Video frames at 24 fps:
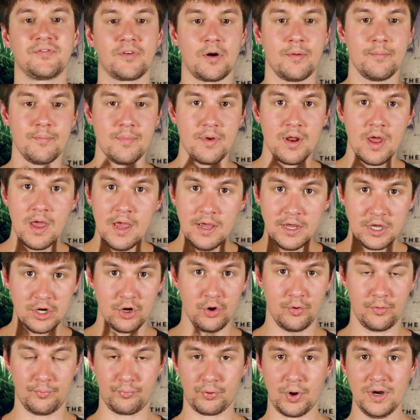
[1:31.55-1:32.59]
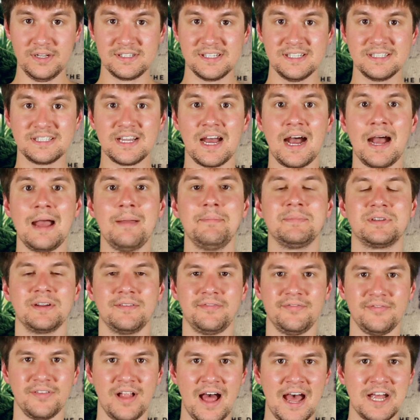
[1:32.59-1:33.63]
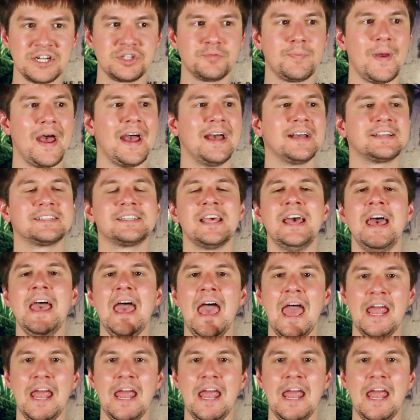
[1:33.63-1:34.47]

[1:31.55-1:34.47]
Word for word: from, you know, present time to flashbacks,